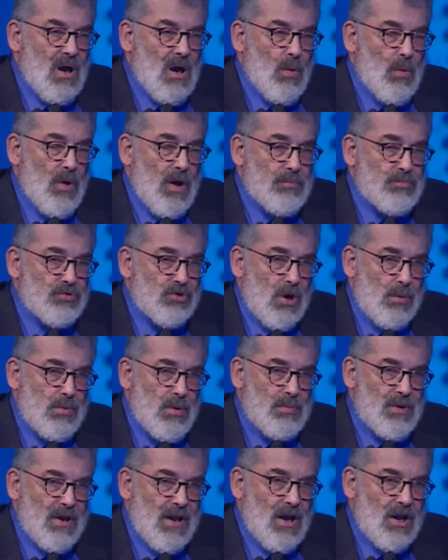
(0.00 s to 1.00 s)
we
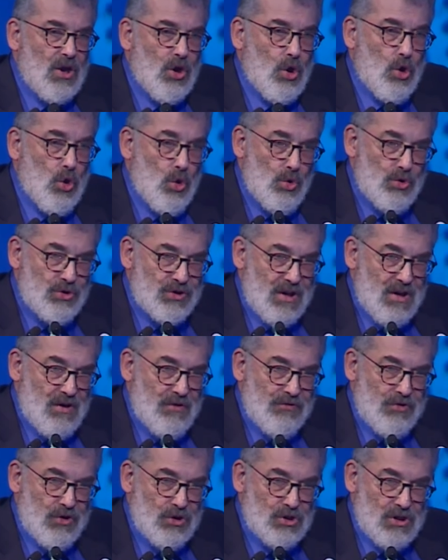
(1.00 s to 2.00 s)
probably are causing
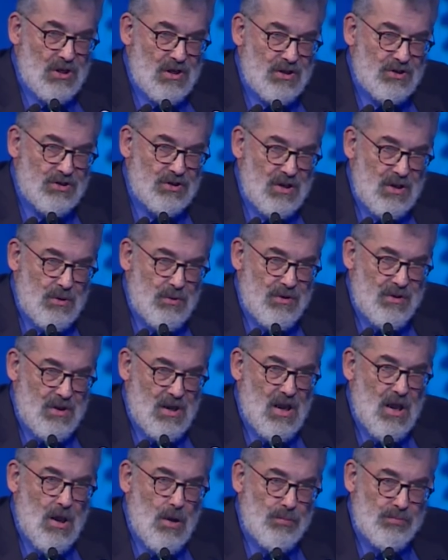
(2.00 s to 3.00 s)
fragility
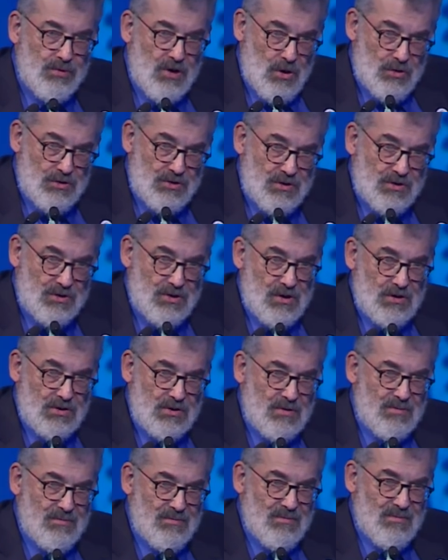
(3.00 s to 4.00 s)
within our processes.
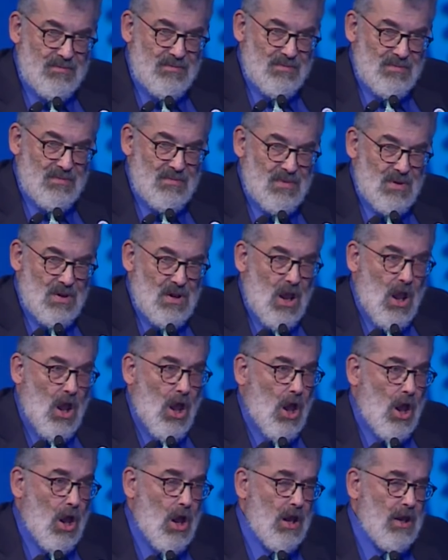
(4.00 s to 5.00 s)
A
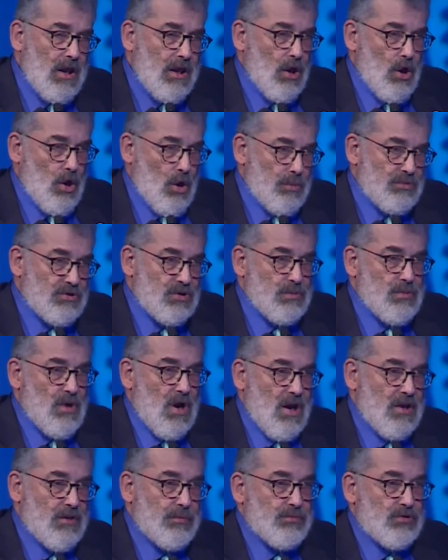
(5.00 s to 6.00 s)
highly
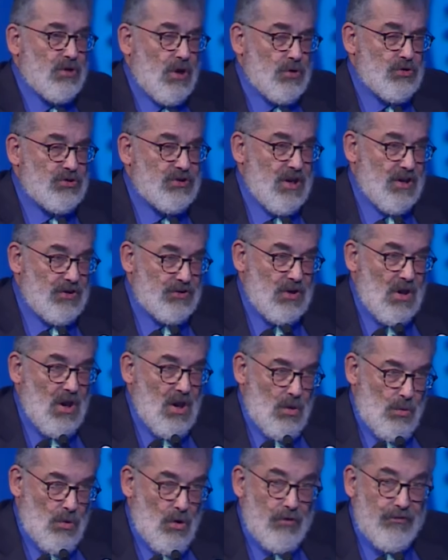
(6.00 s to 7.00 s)
optimized process
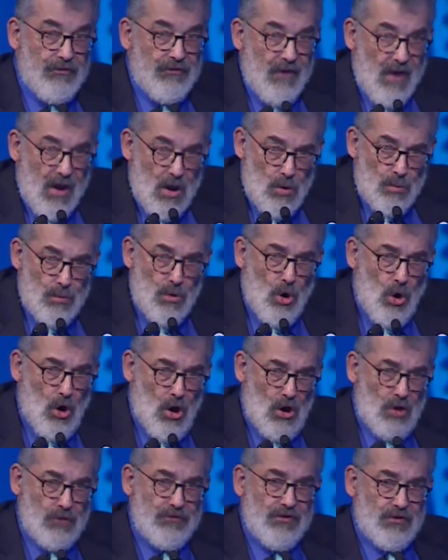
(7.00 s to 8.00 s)
will fail more
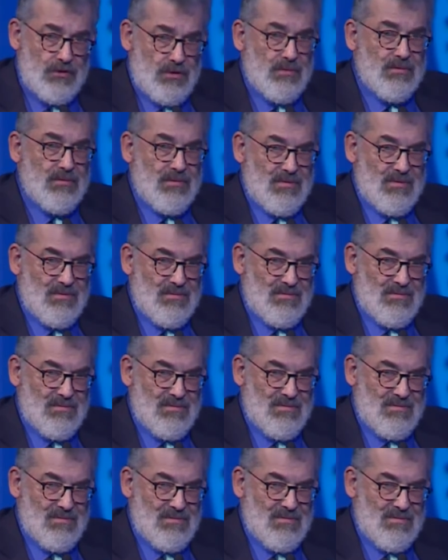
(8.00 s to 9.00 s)
often,
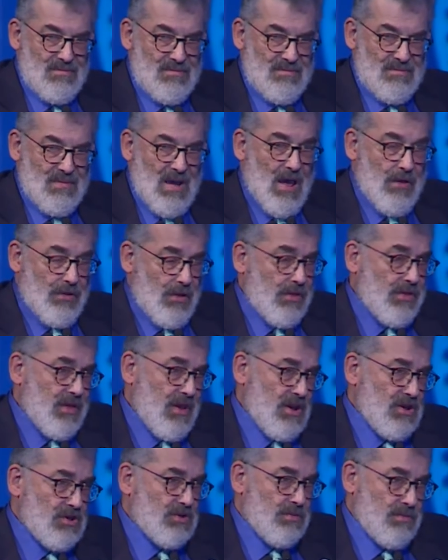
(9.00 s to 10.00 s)
other
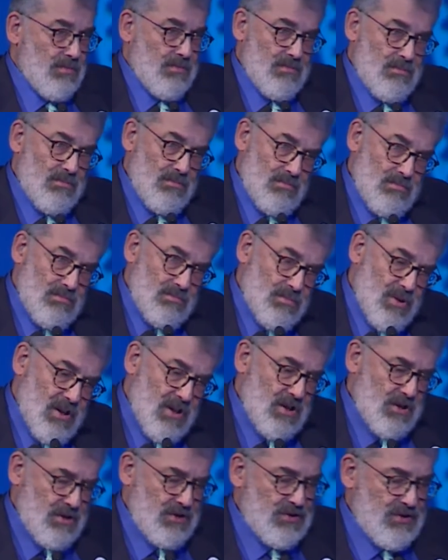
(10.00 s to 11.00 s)
things
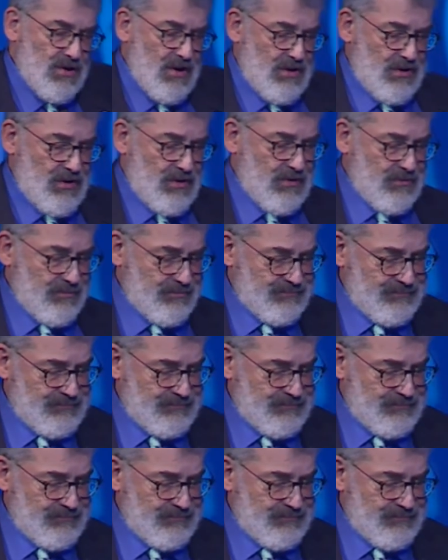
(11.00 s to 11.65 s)
being considered.